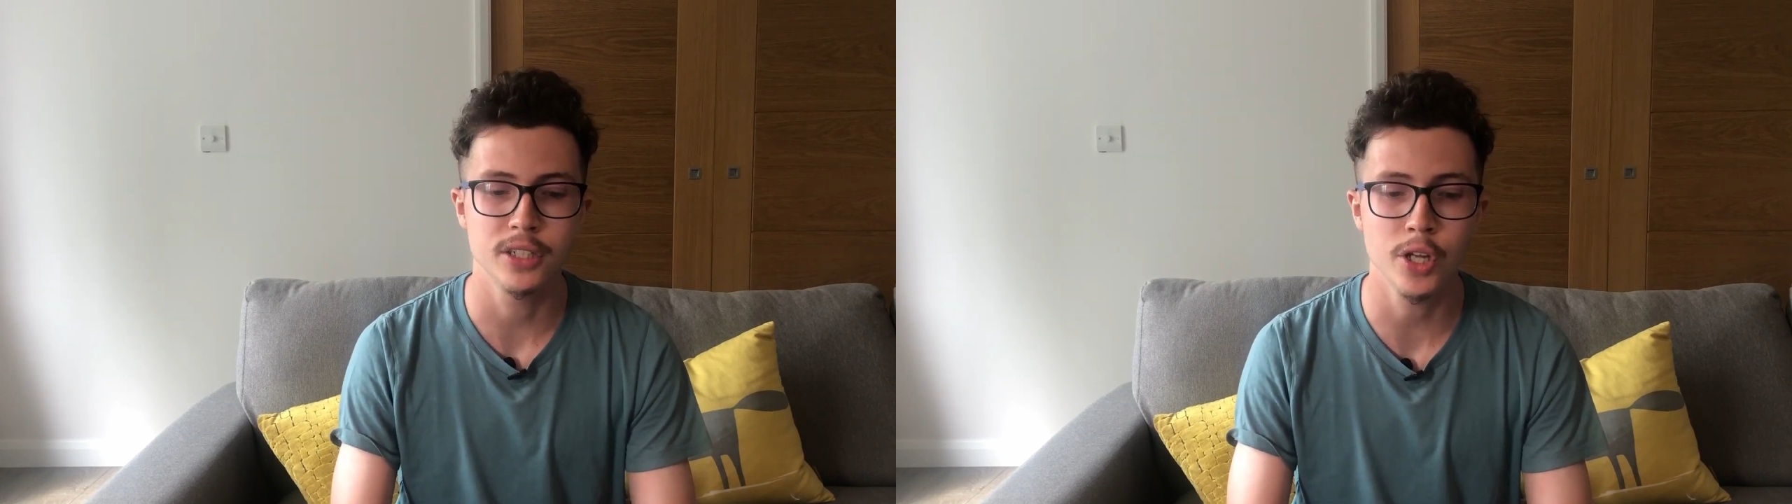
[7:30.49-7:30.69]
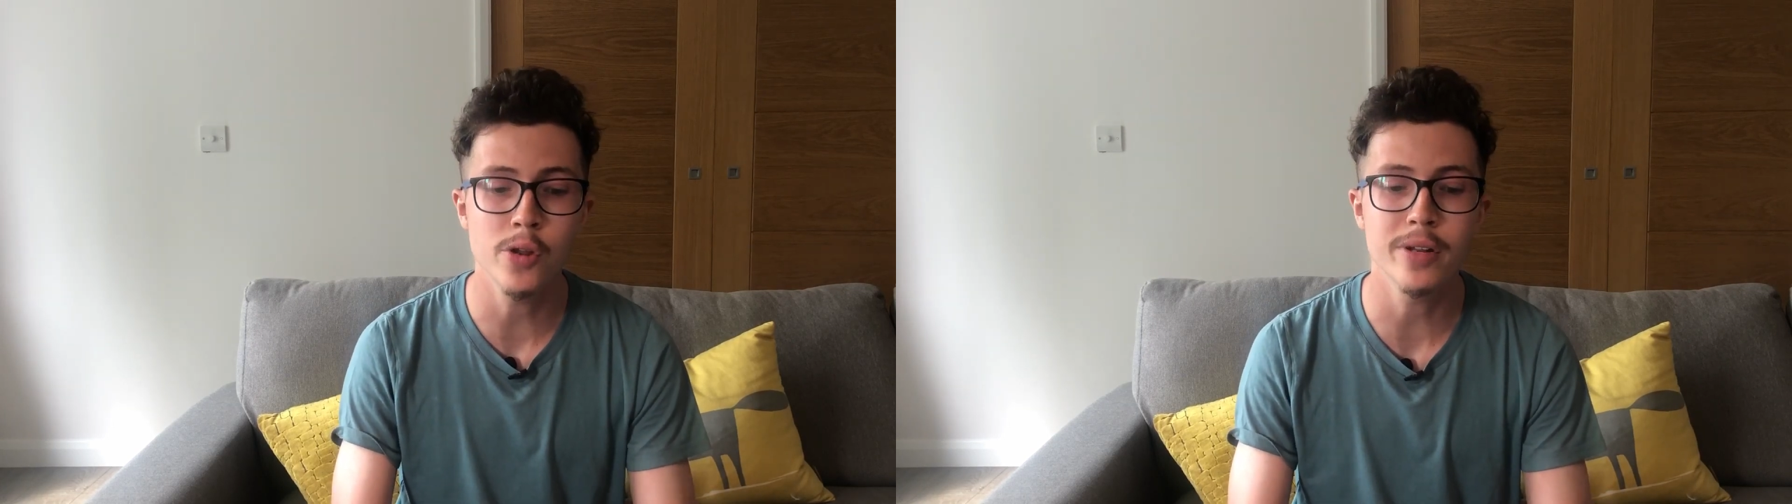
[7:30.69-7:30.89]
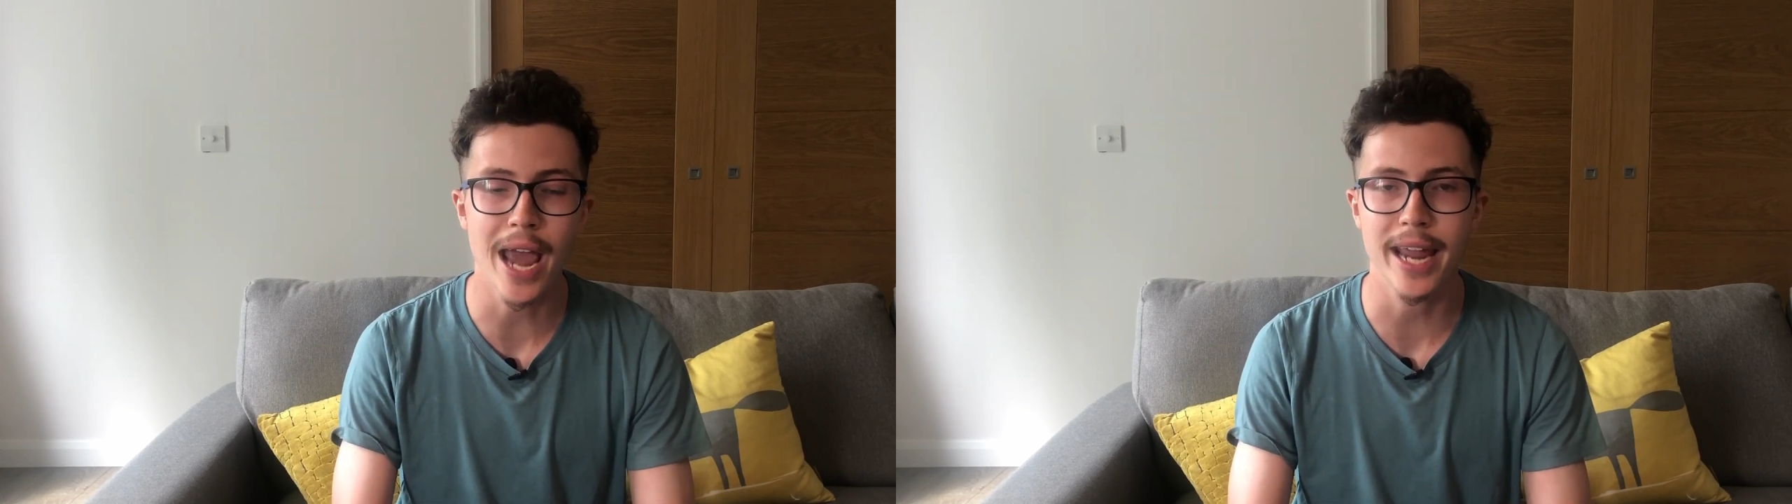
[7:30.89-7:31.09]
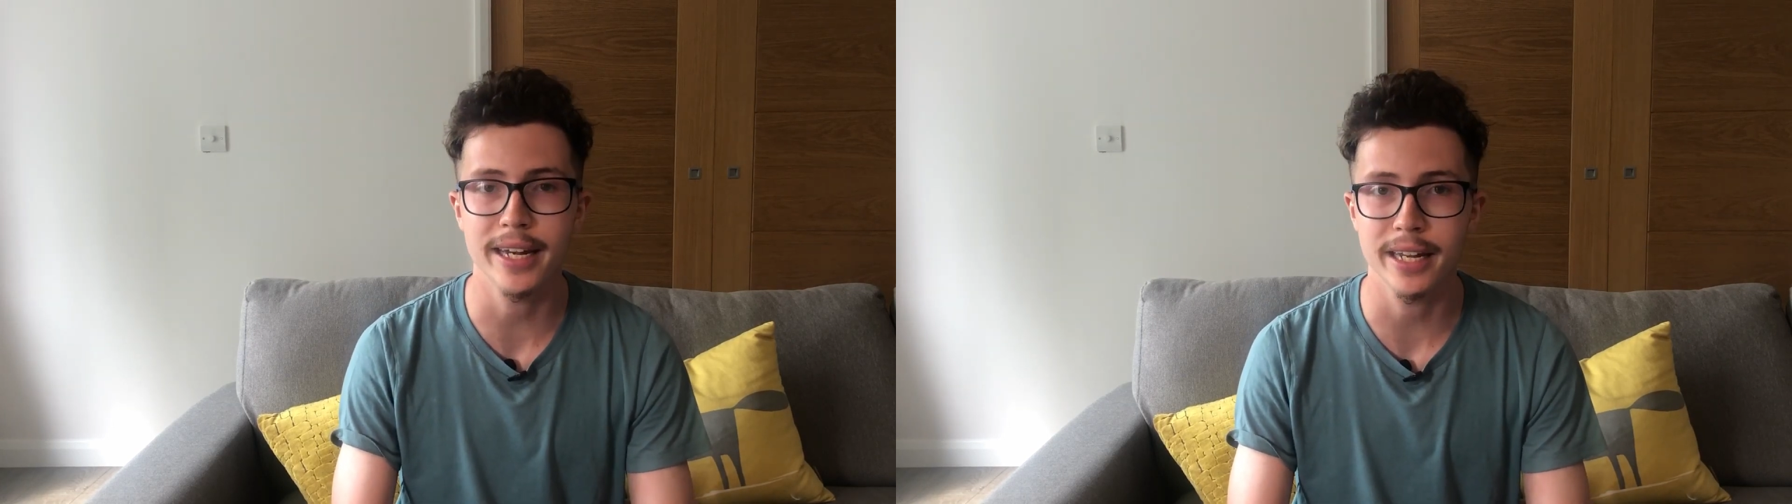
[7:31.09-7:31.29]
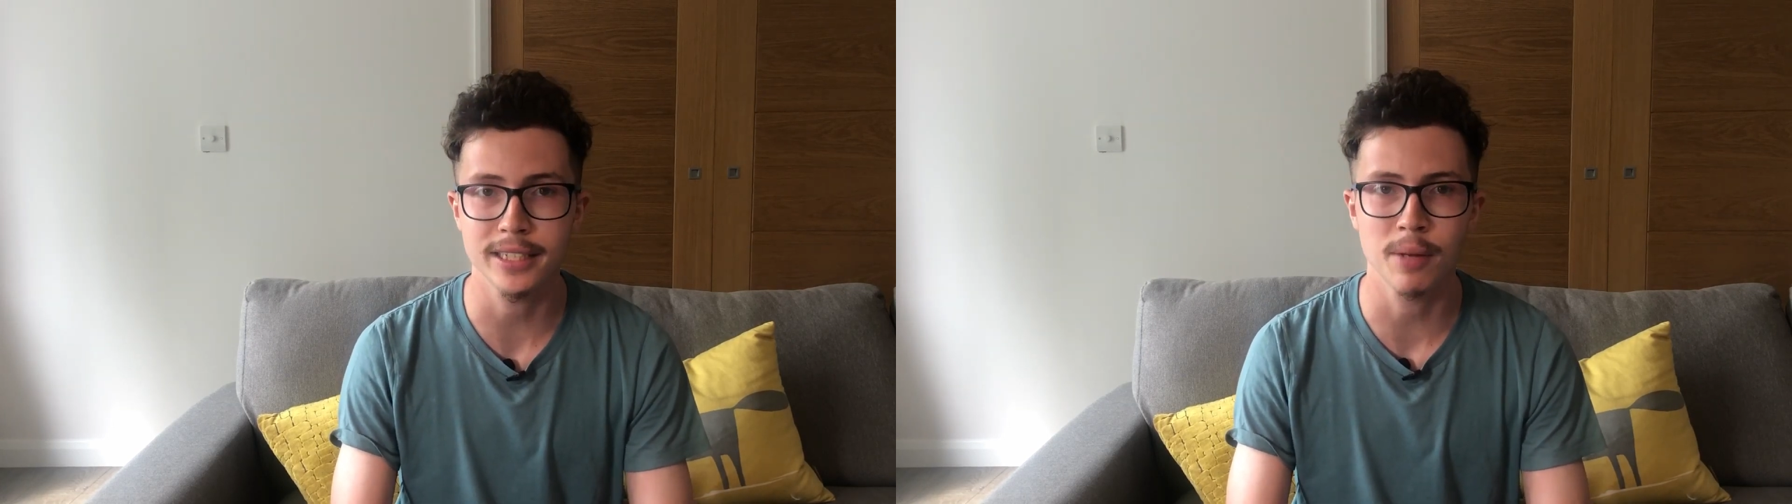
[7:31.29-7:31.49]
to
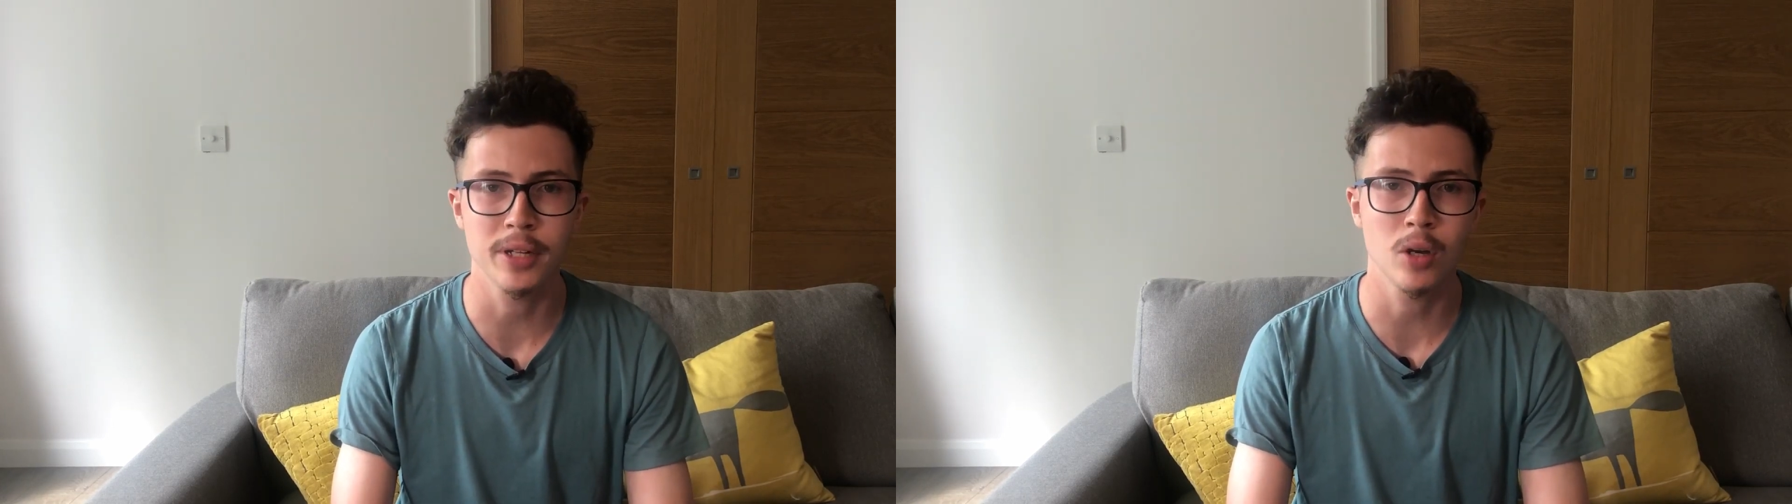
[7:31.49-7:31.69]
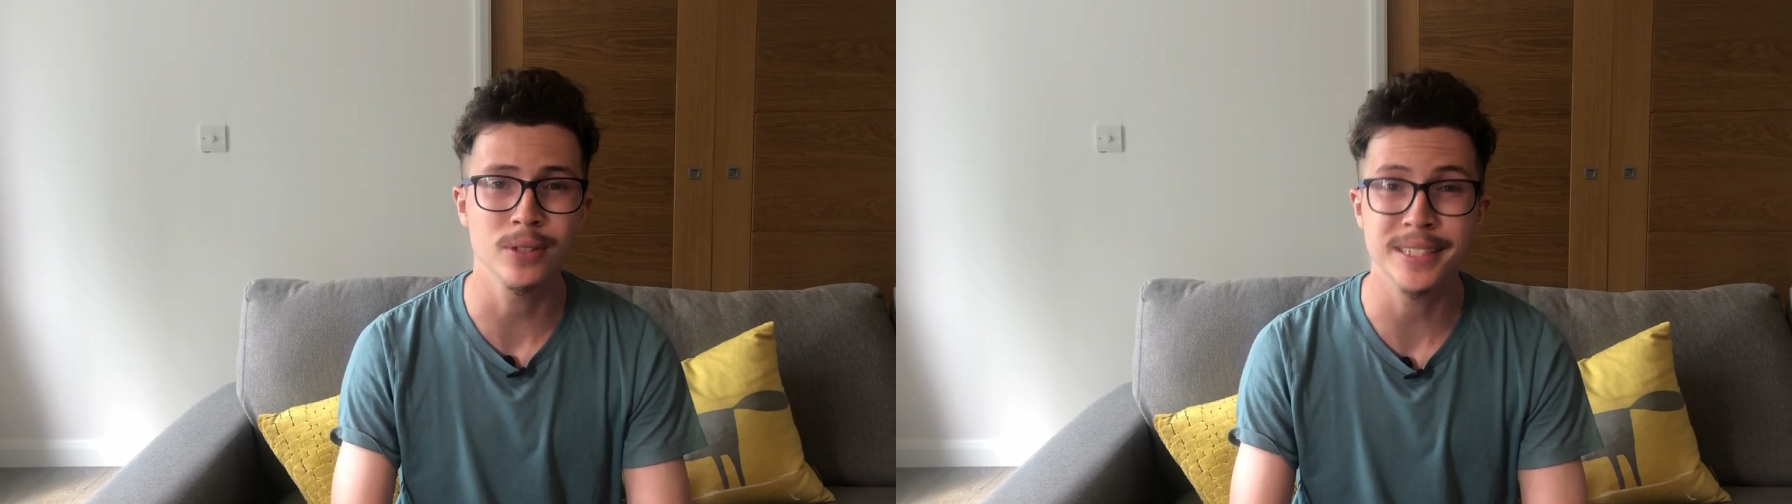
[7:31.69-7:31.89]
gain something called